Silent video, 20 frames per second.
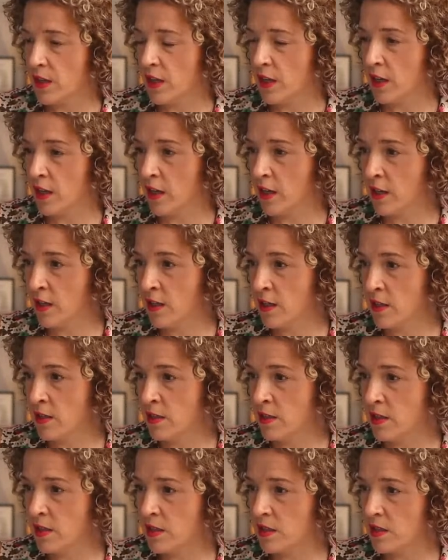
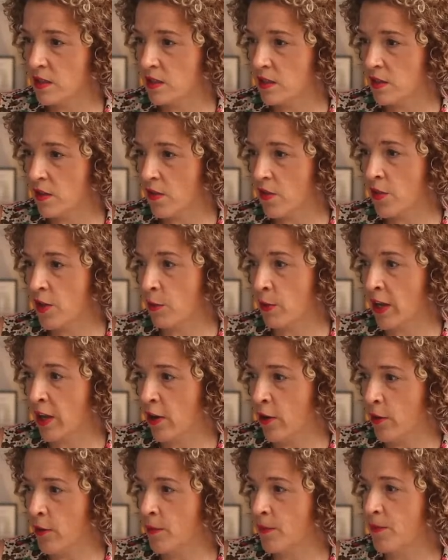And there we
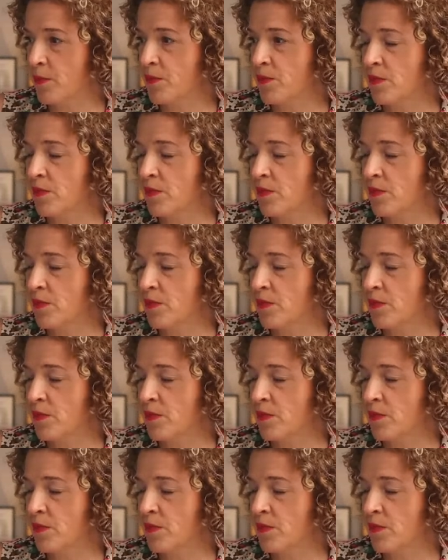go.